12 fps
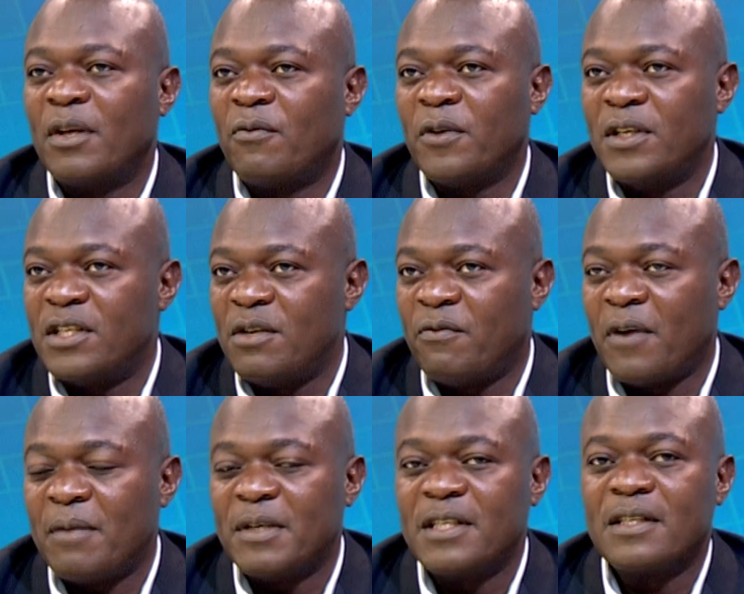for the tea
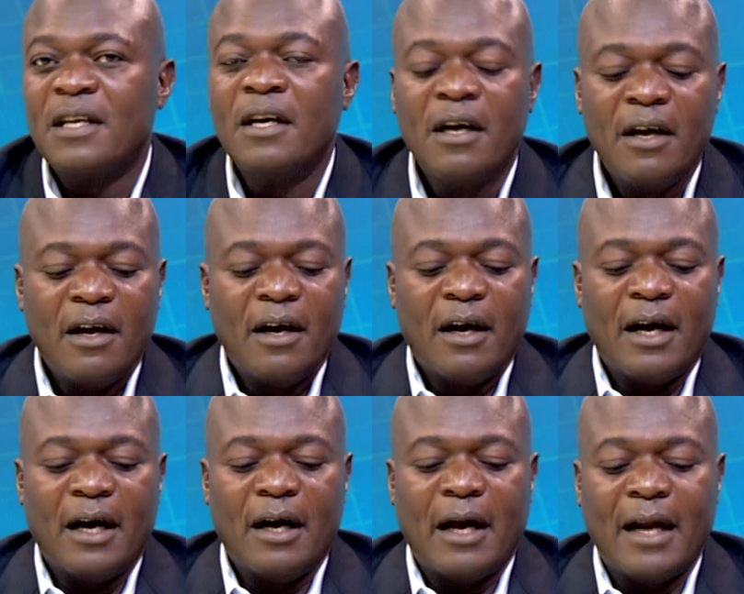farmers.
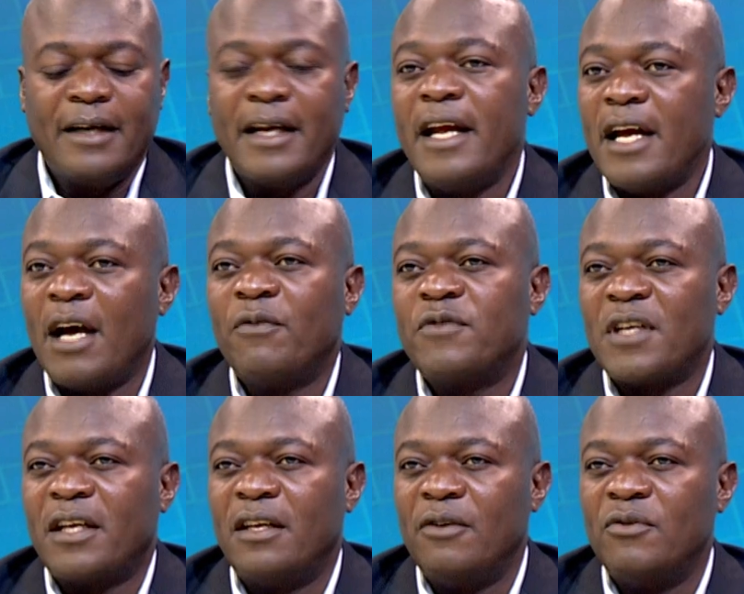A day after
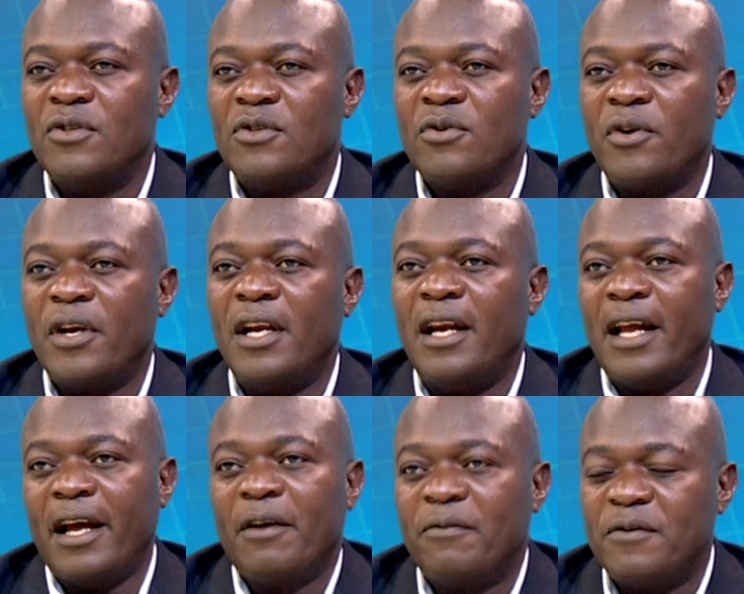Kiunjuri
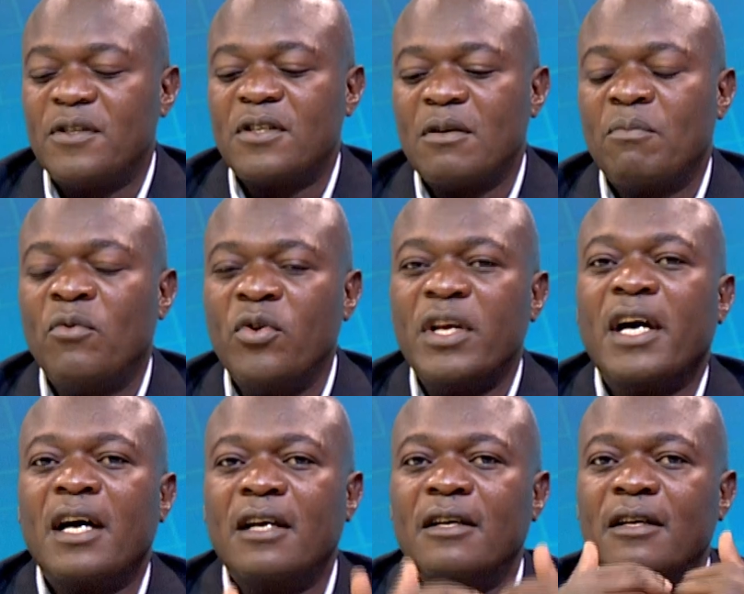left,
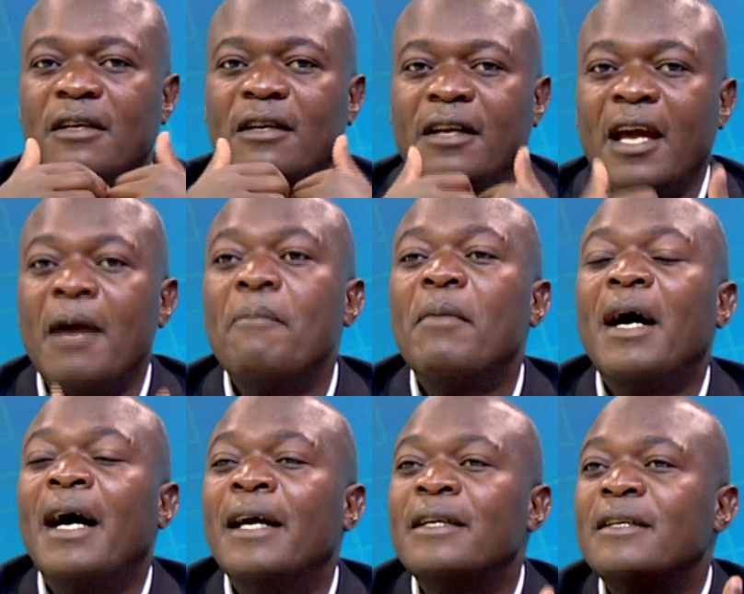Munya came
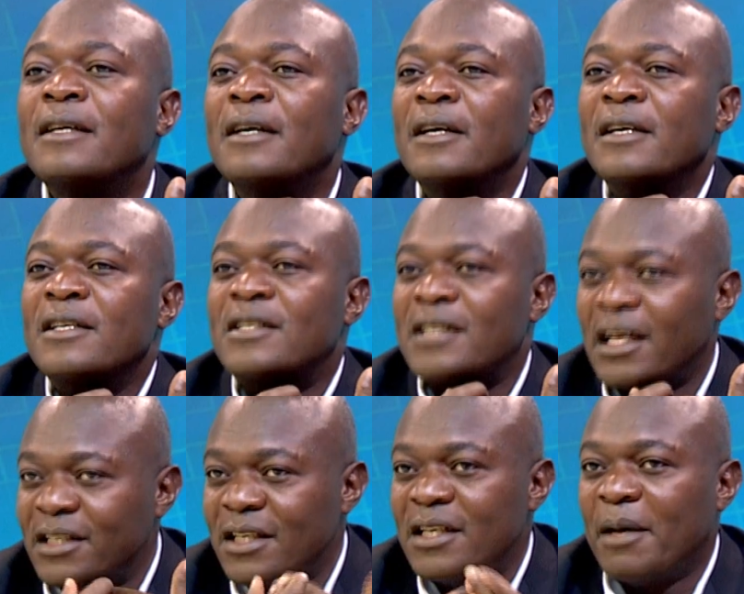and
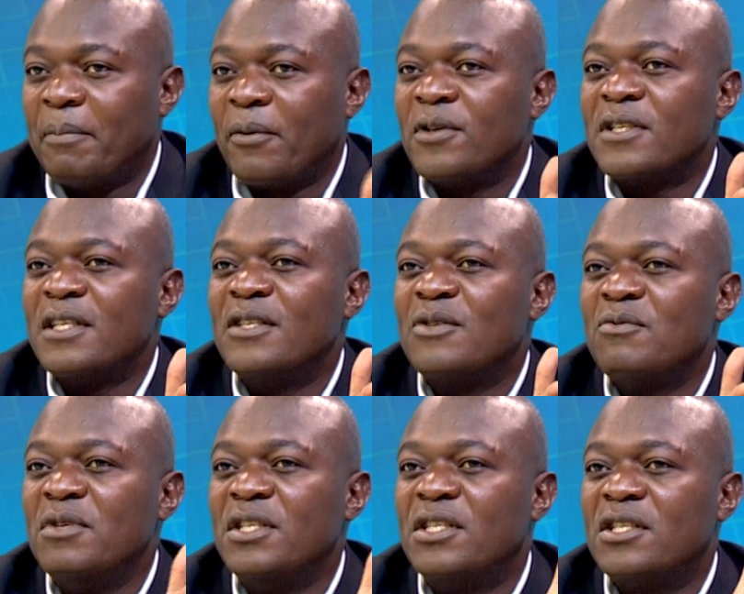started a process
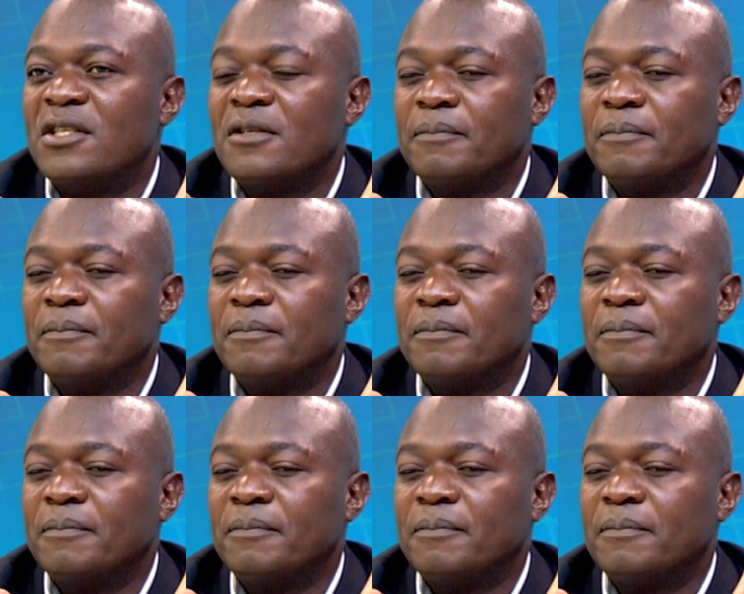which